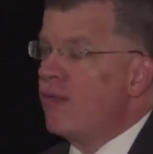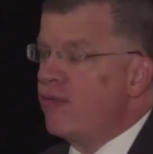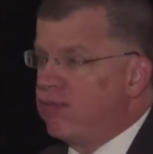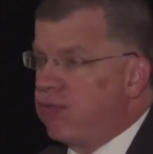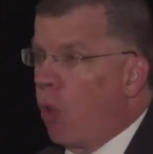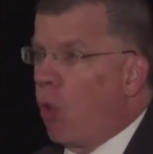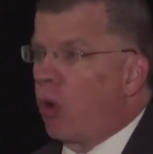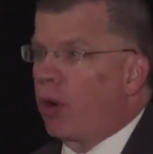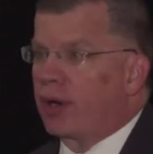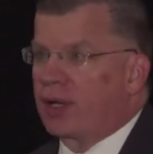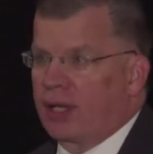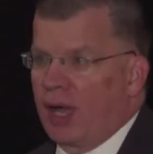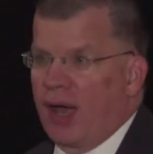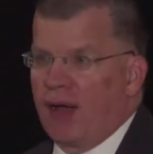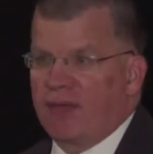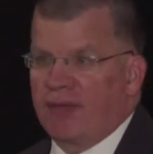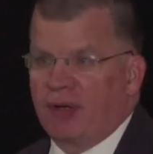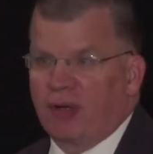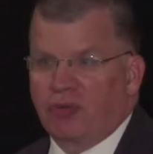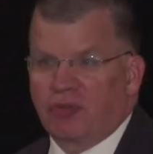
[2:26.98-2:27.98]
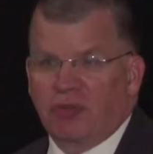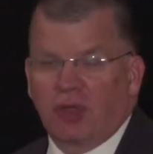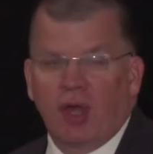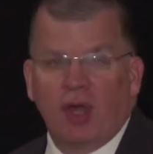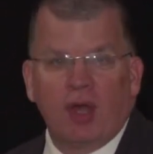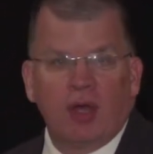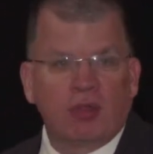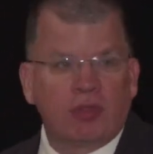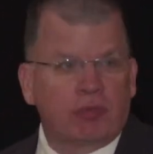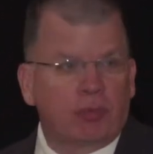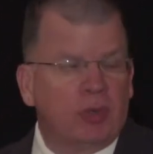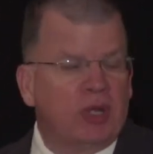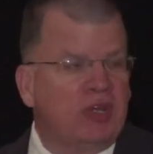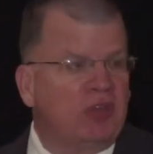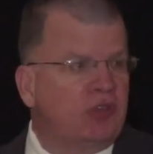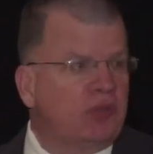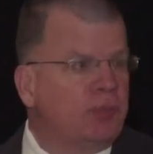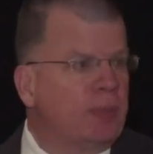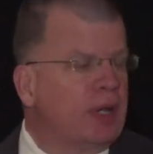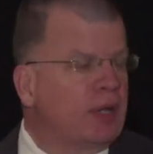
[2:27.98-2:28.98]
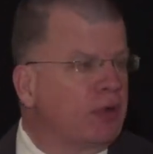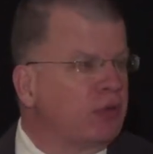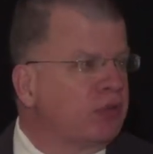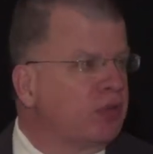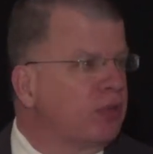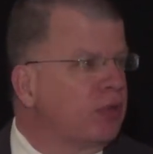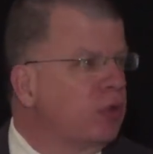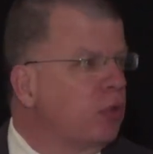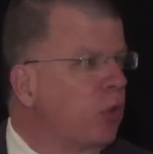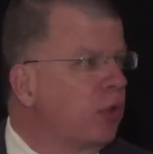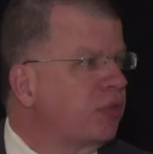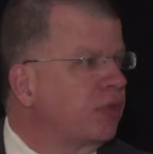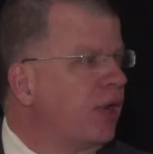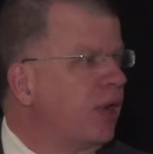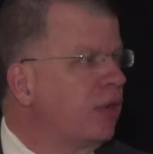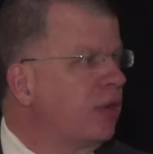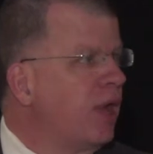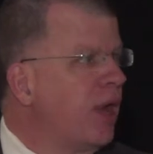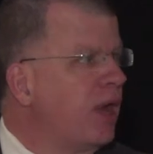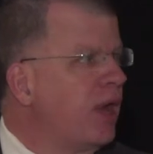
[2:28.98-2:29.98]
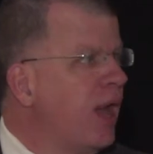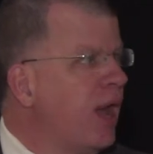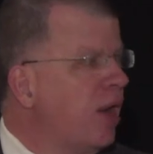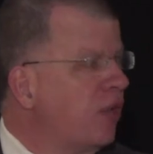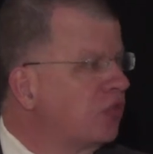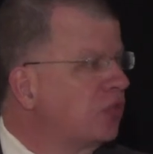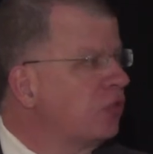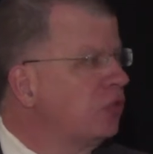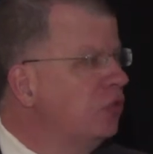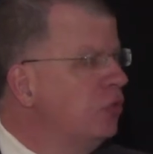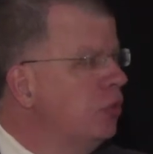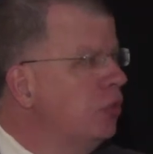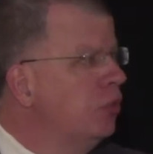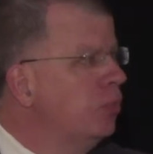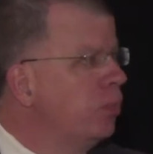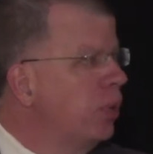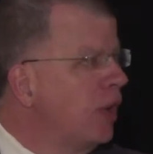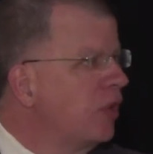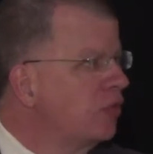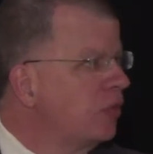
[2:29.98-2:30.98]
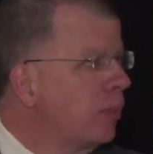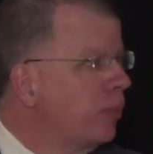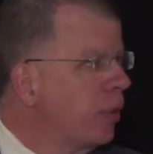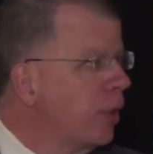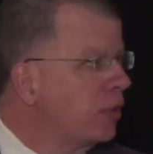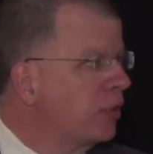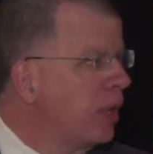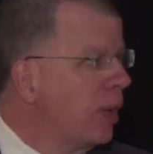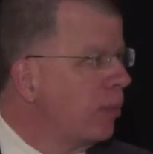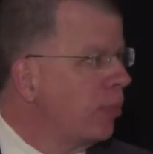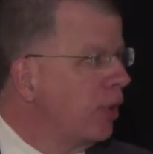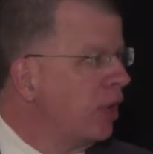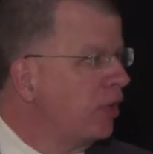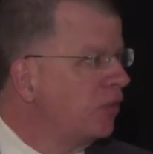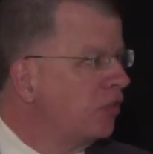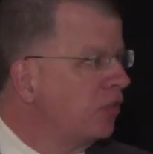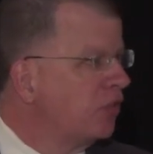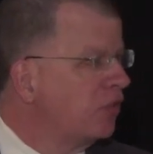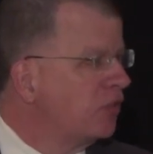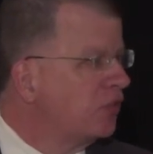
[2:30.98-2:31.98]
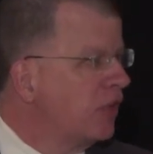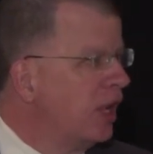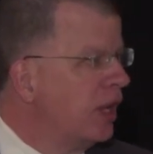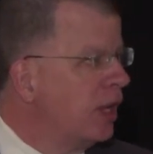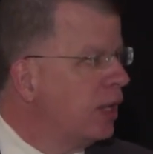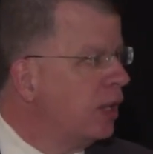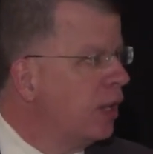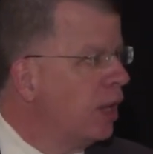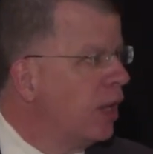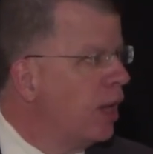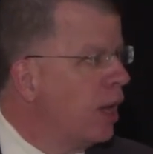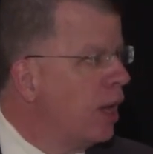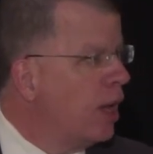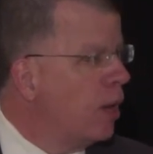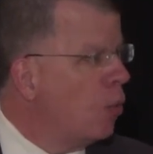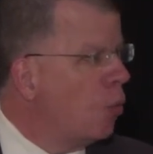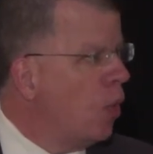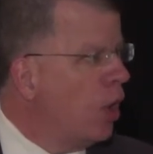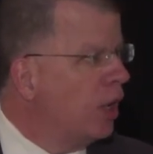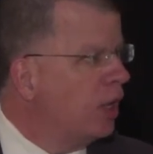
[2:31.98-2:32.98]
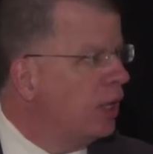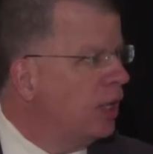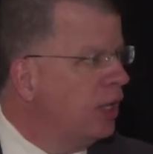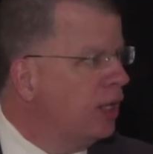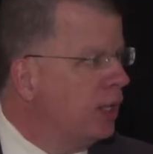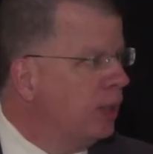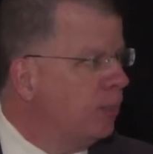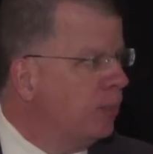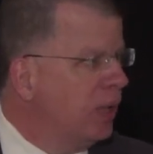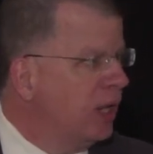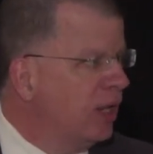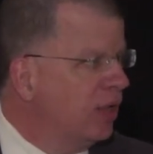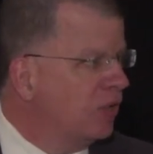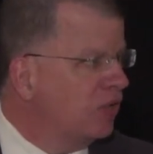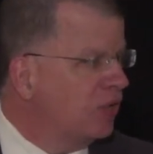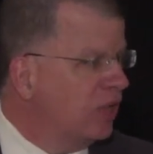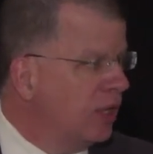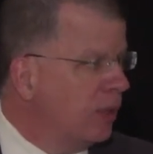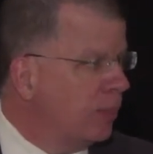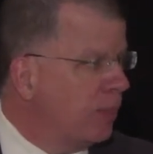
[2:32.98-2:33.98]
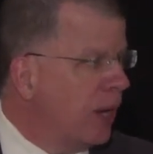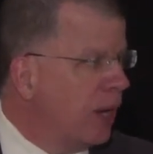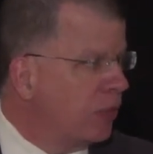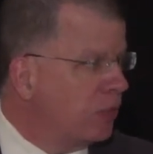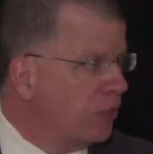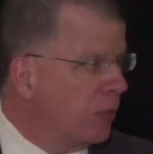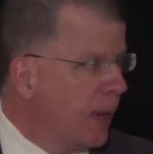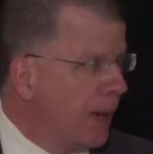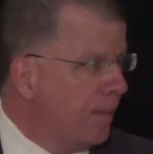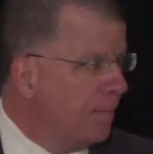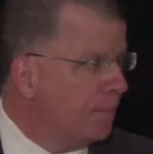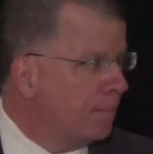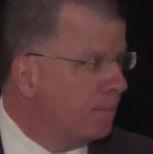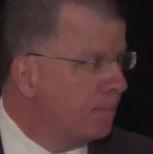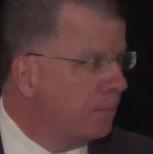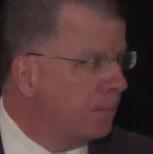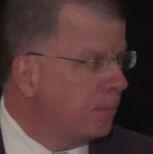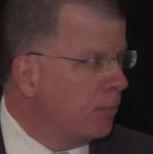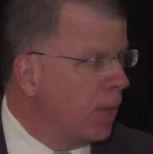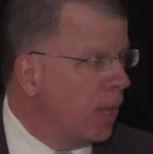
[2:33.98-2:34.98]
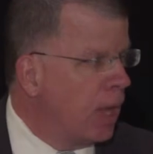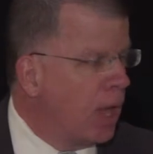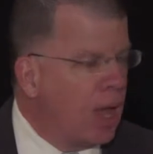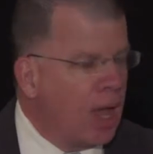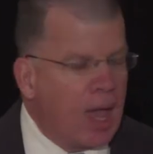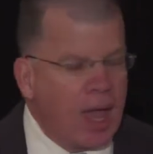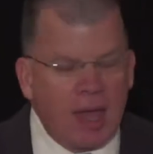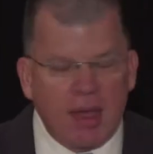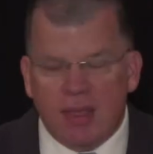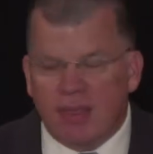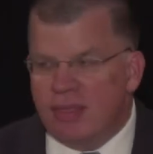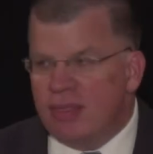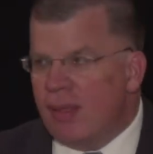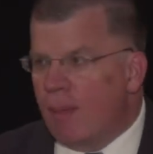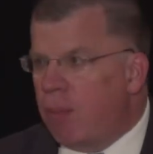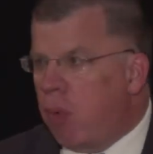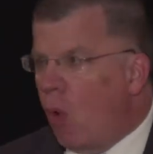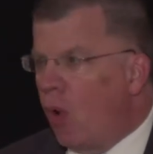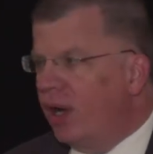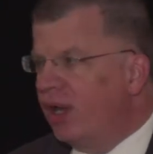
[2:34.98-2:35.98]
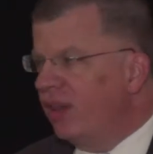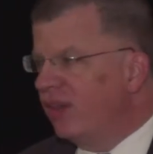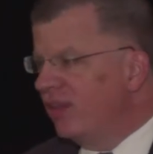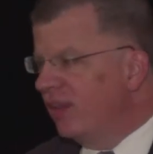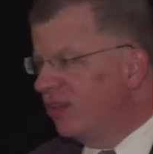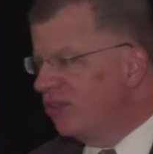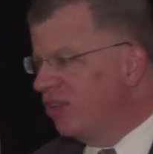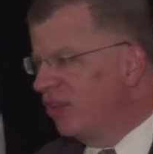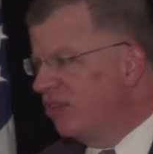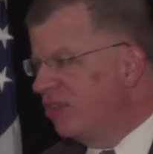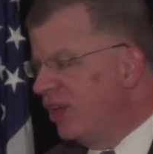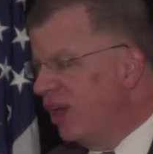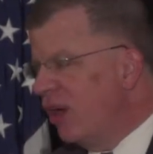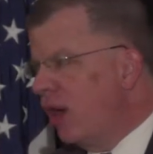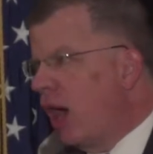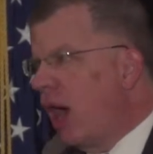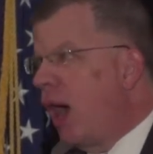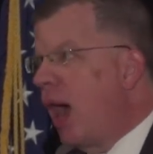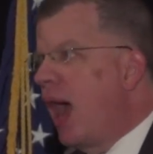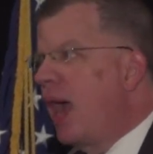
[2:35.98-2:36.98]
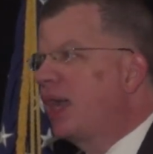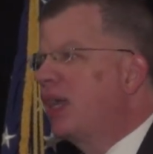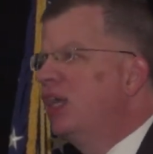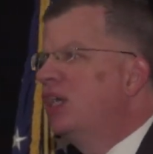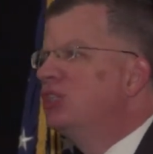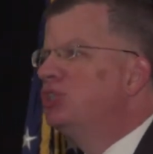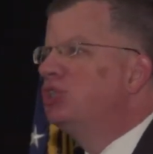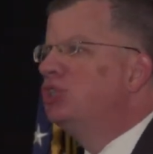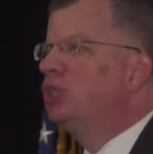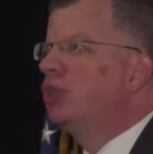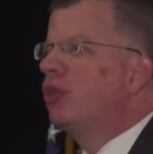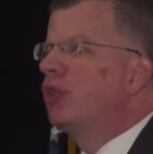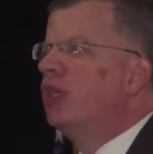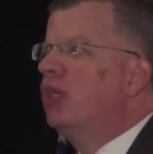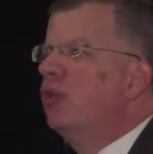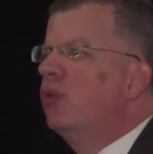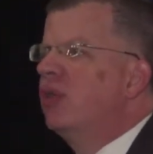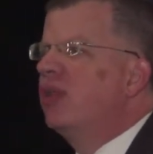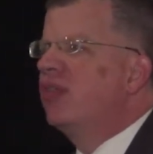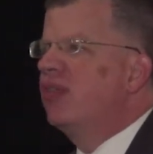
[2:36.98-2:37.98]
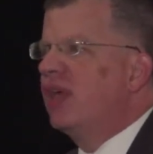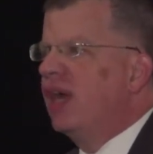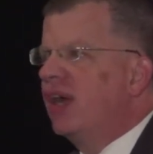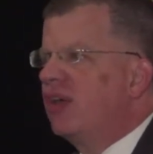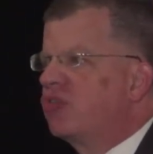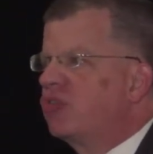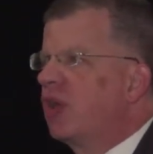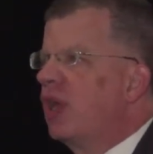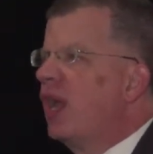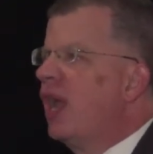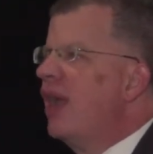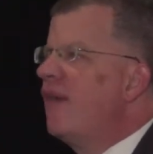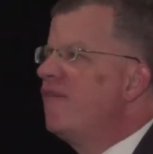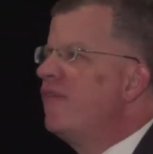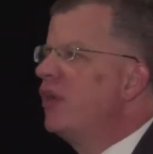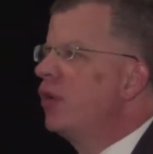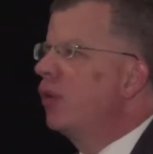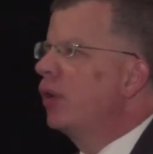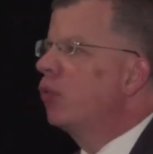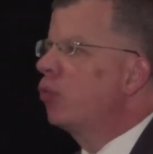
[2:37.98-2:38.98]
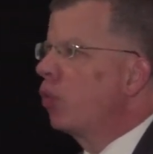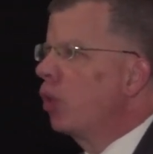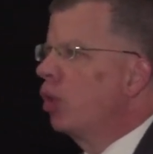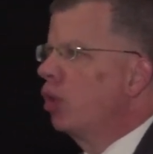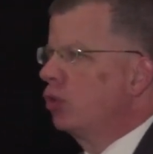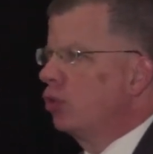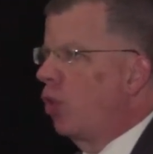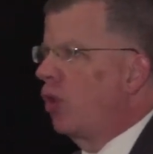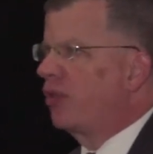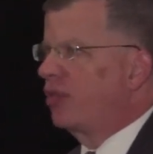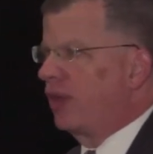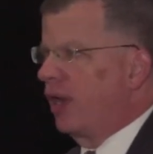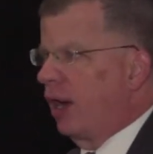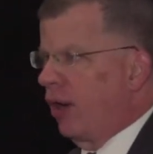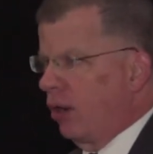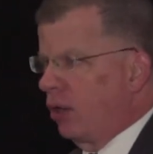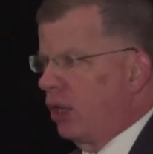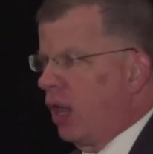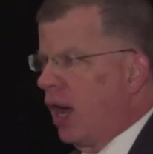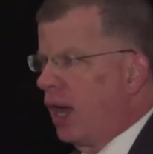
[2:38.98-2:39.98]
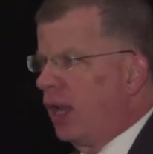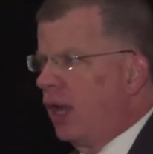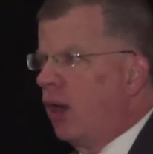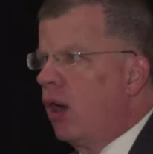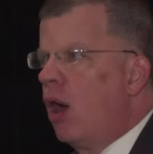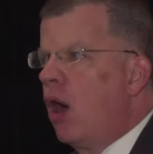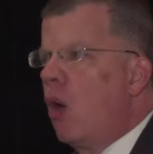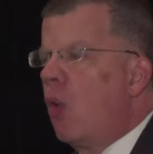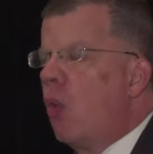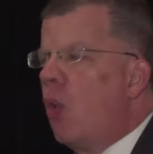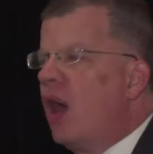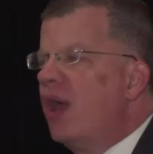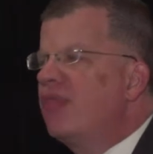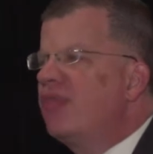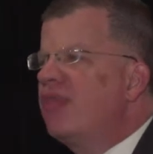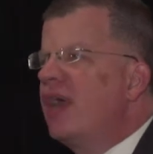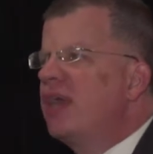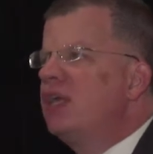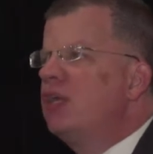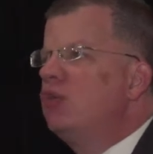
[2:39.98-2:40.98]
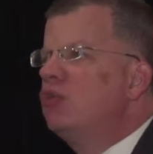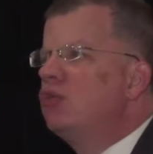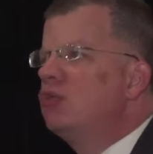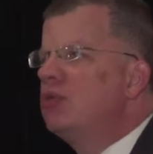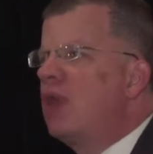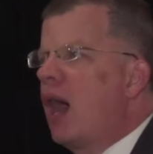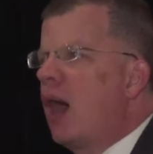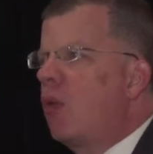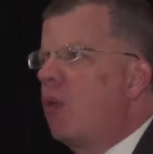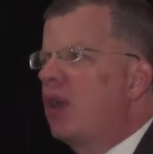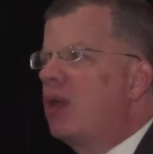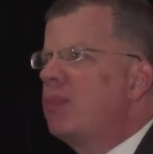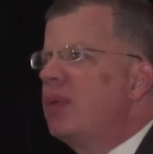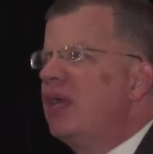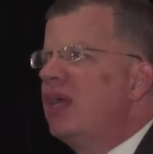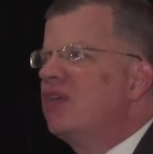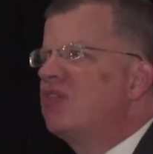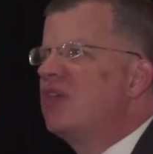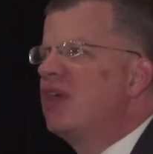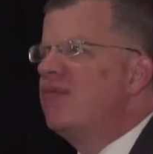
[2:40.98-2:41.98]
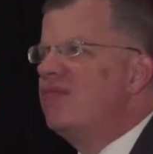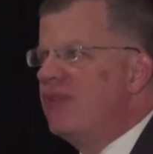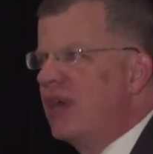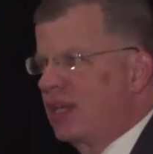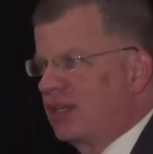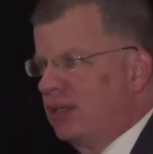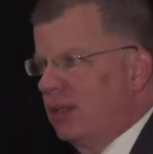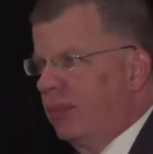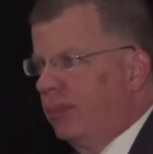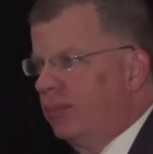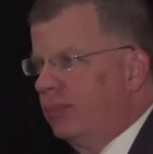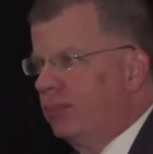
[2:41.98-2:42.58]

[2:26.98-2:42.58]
4 governors, 3 speakers of the North Carolina House, 2 president pro temporaries of the Senate, and 1 EDPNC and a pear tree. The point of this is that I can assure you of this. If you're in rural North Carolina, one thing you do not want to be is a victim.